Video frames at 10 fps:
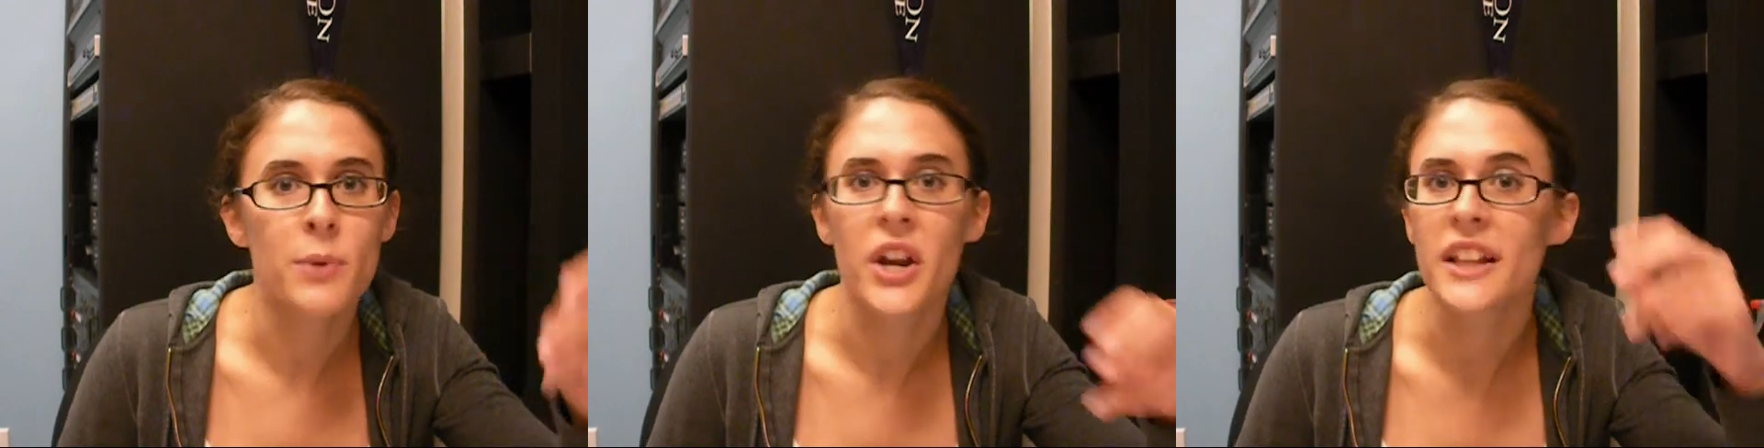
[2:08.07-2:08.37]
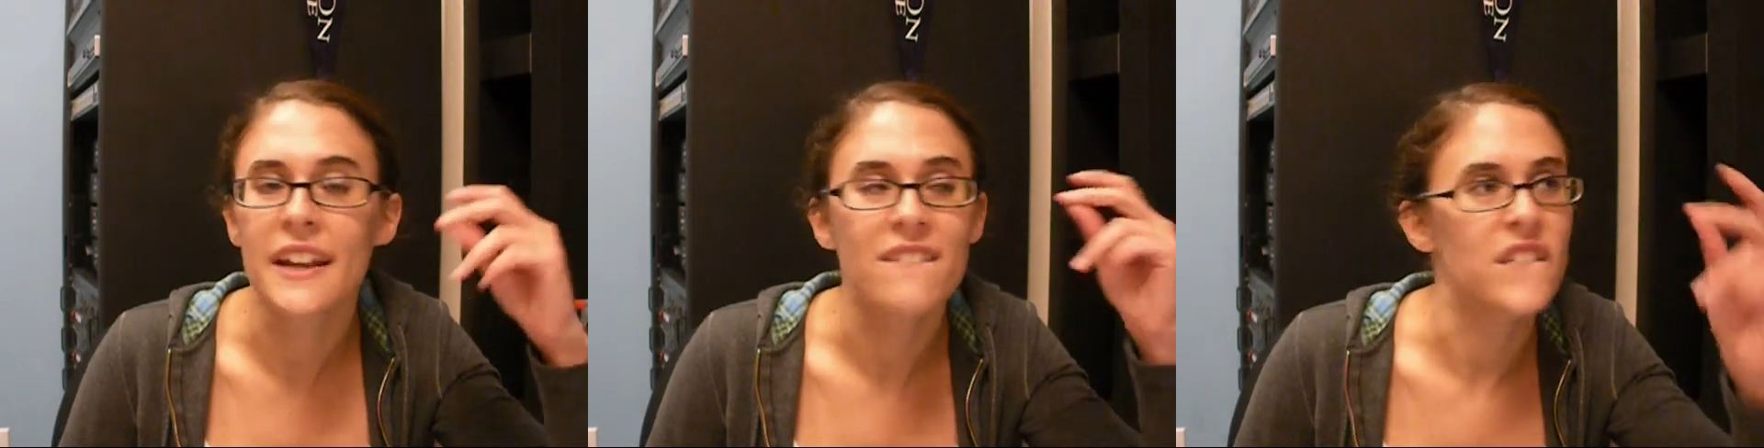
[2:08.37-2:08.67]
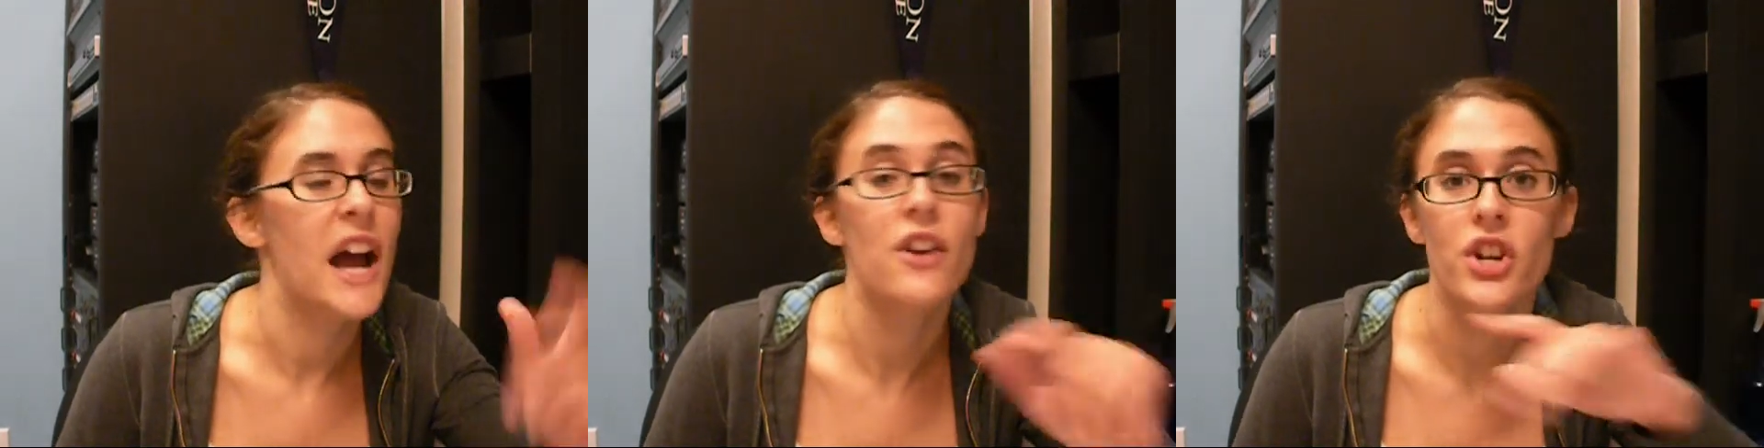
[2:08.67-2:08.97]
spreading like
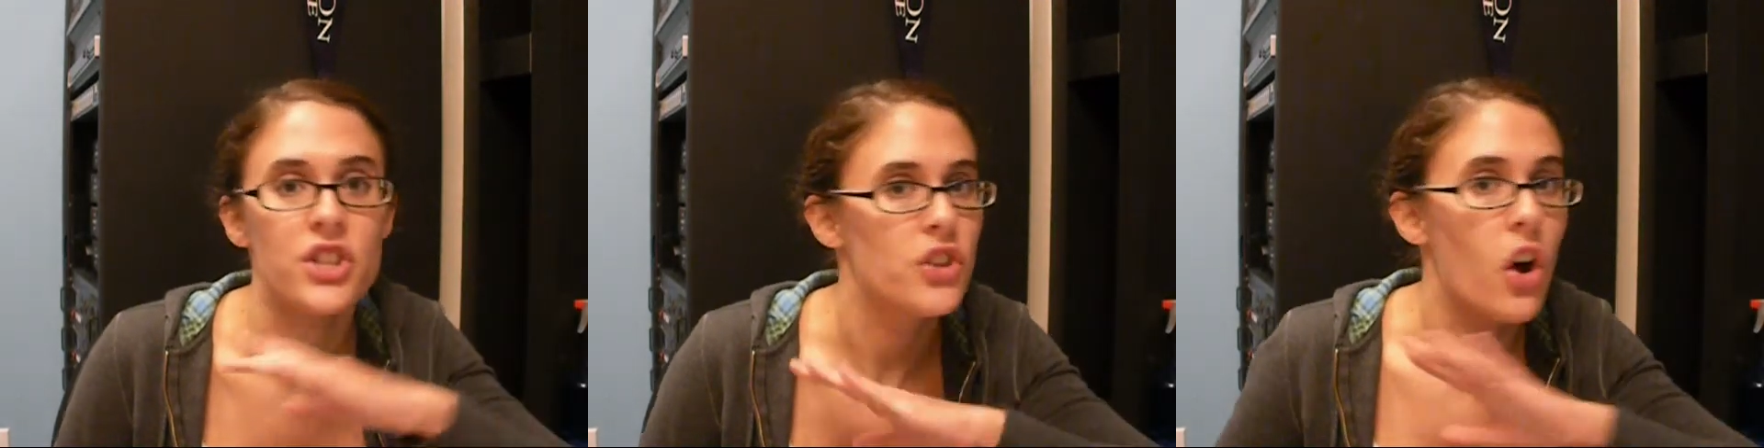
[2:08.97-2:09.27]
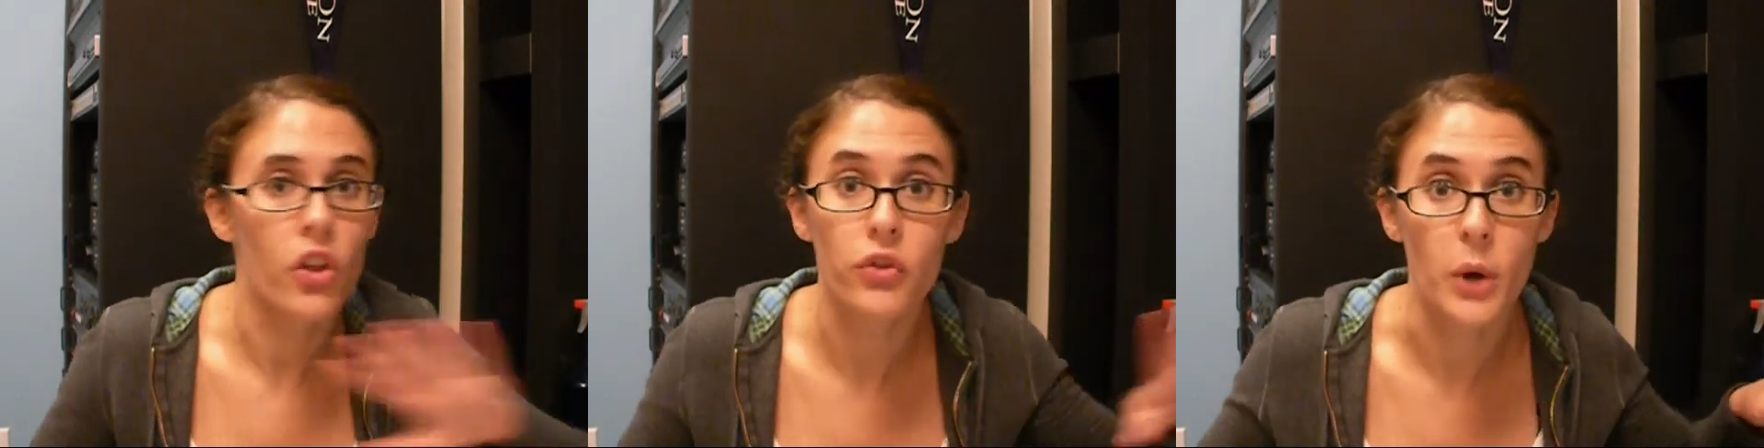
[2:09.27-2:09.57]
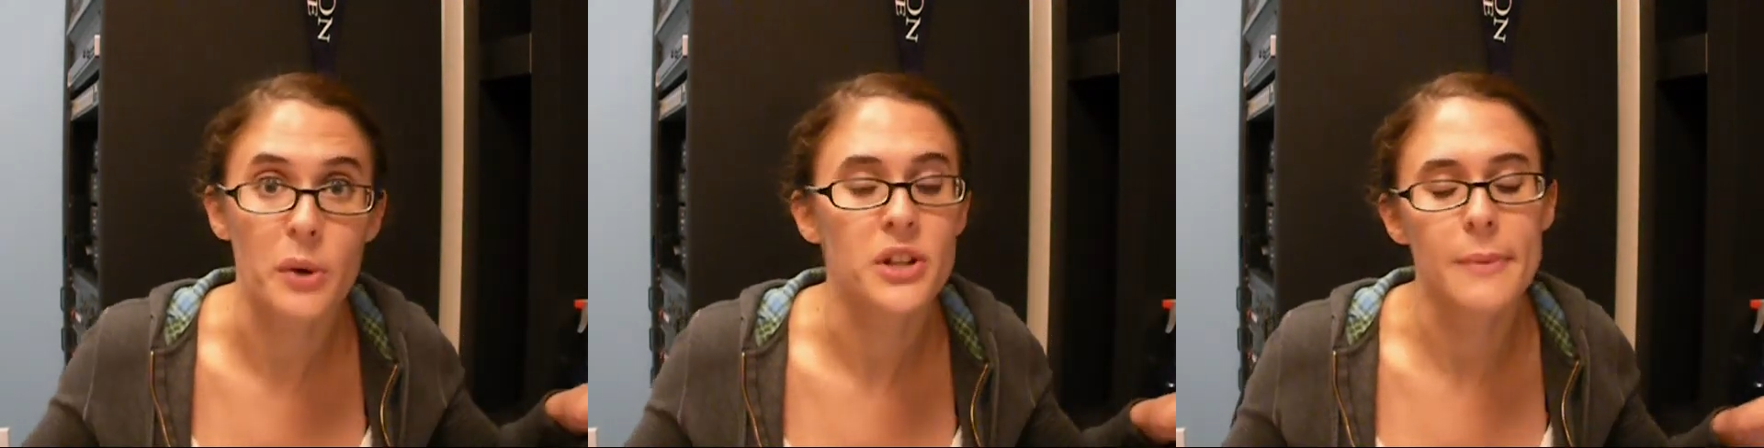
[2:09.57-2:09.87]
a virus all
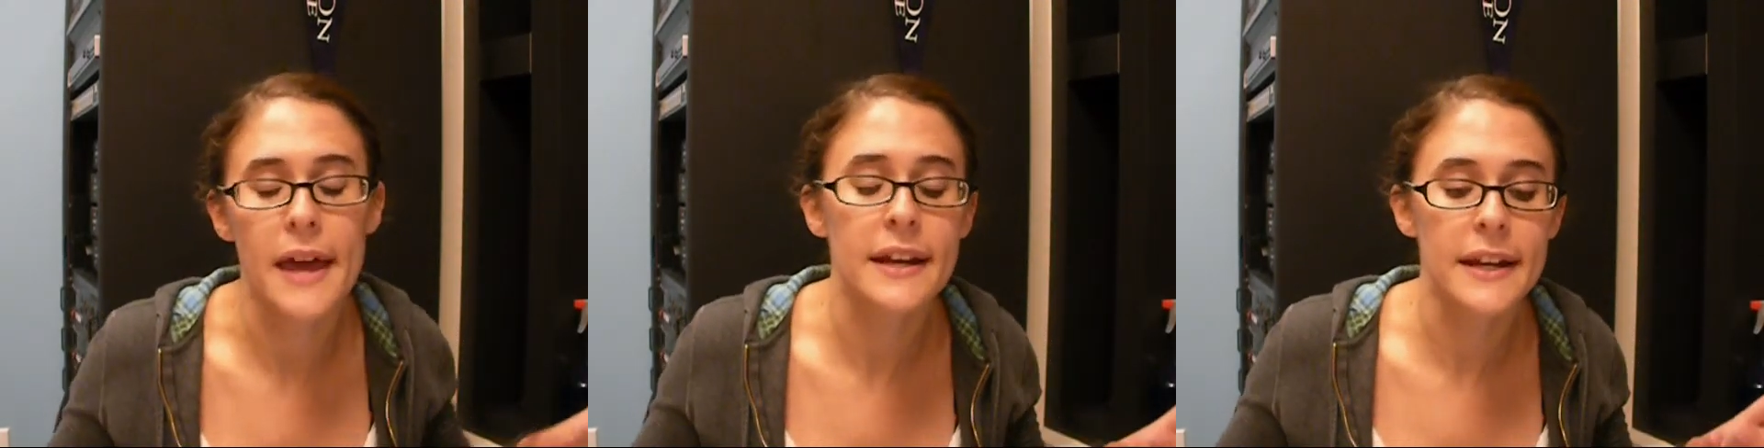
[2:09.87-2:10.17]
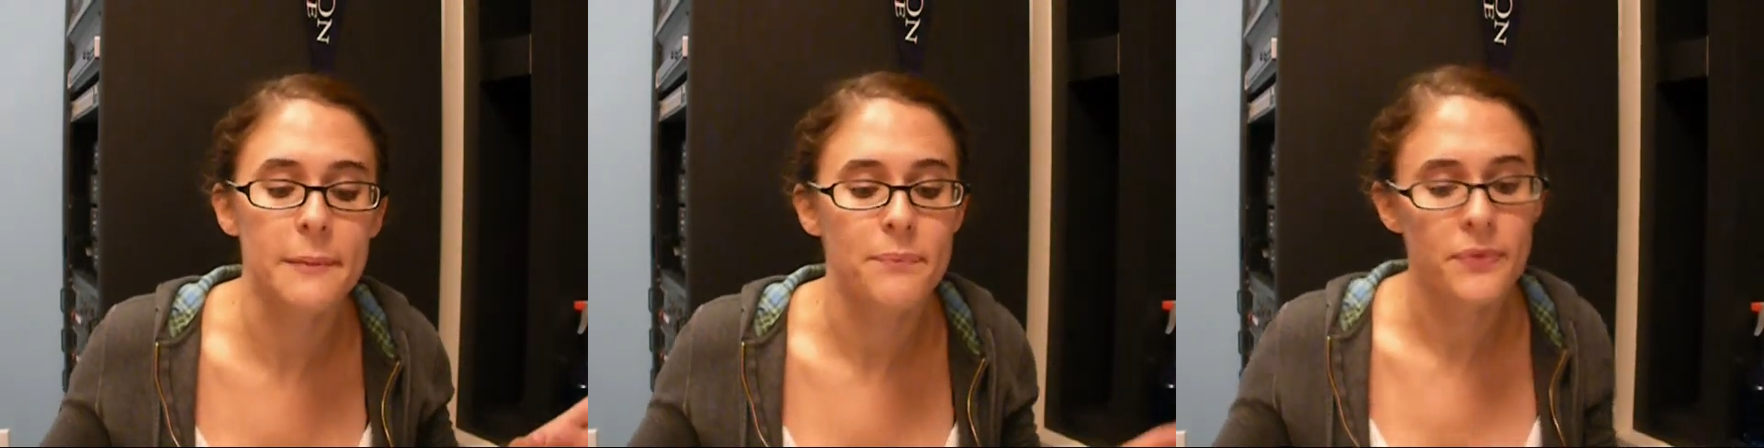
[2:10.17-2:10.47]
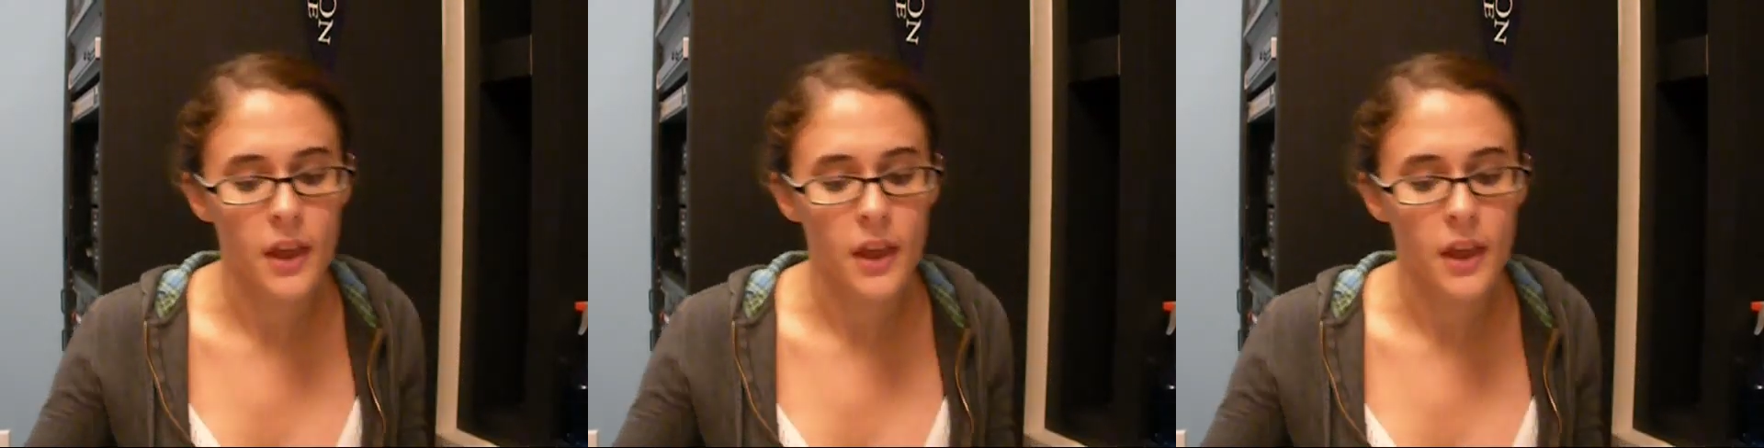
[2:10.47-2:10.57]
throughout humanity.